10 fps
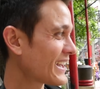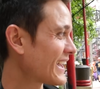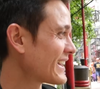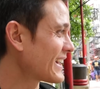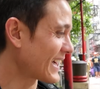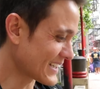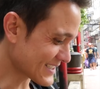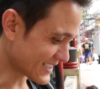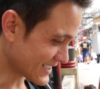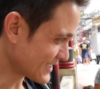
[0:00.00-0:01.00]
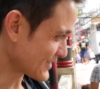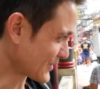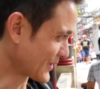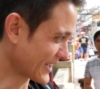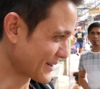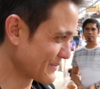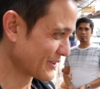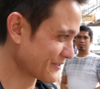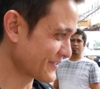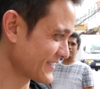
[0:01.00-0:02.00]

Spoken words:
and it has a, oh, I gotta move.